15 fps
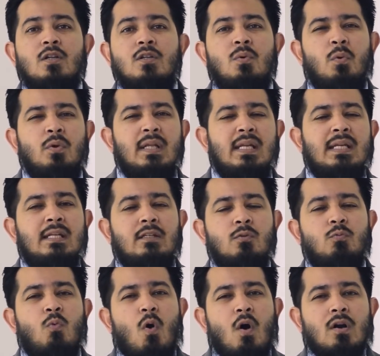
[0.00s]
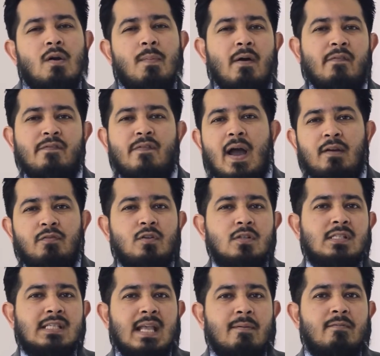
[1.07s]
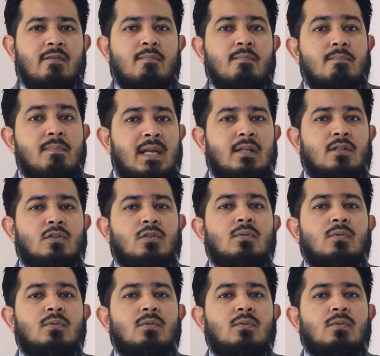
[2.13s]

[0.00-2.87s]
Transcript: you only need to walk about 5 to 7 minutes